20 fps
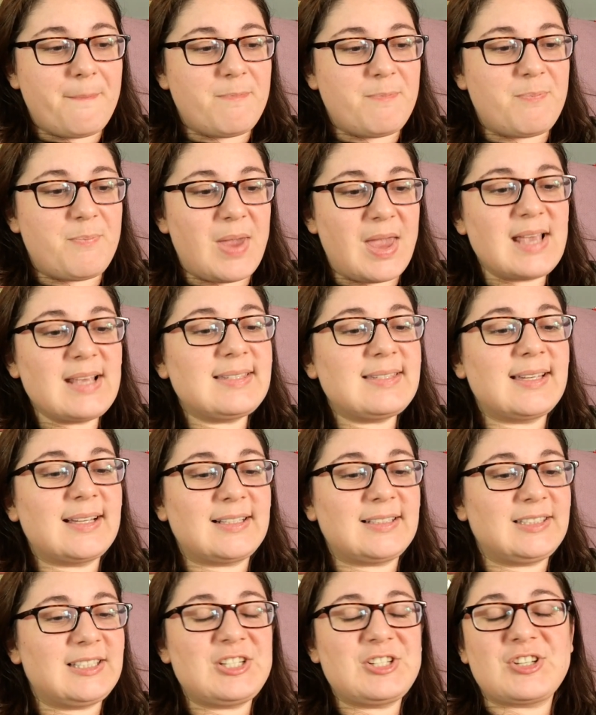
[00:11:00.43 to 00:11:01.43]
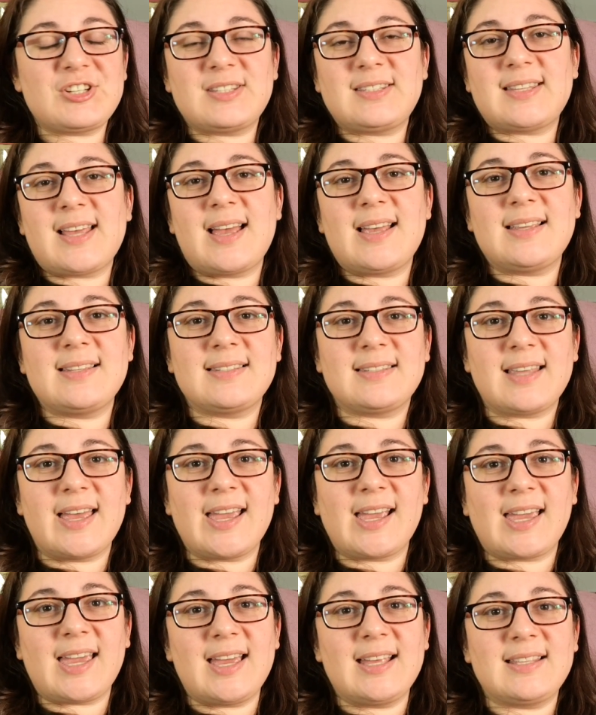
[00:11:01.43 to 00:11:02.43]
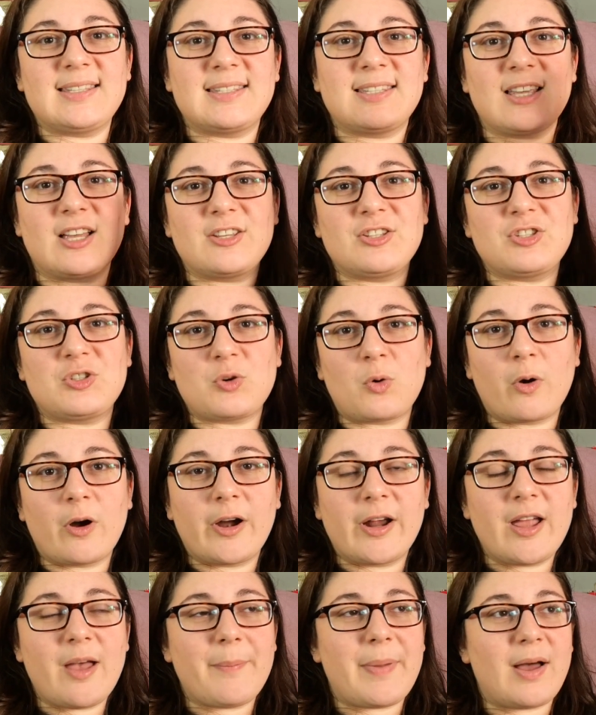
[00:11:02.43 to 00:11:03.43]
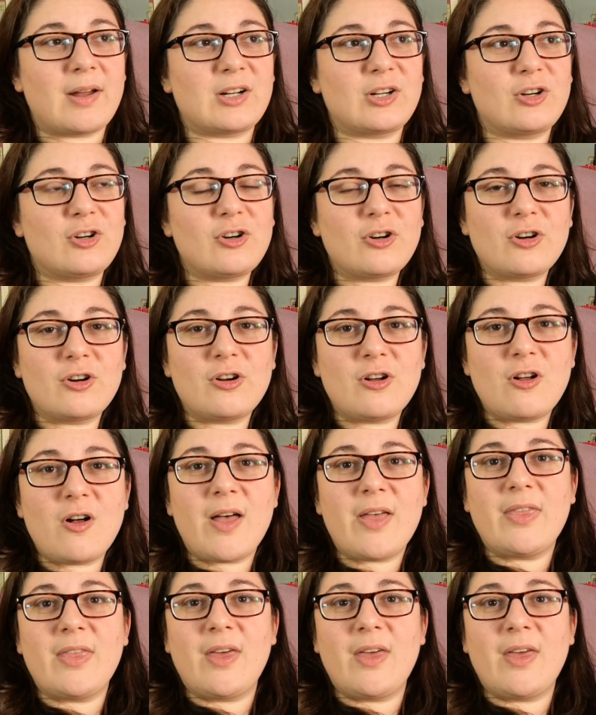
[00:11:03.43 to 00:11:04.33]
basically just says like it's a story about a girl, and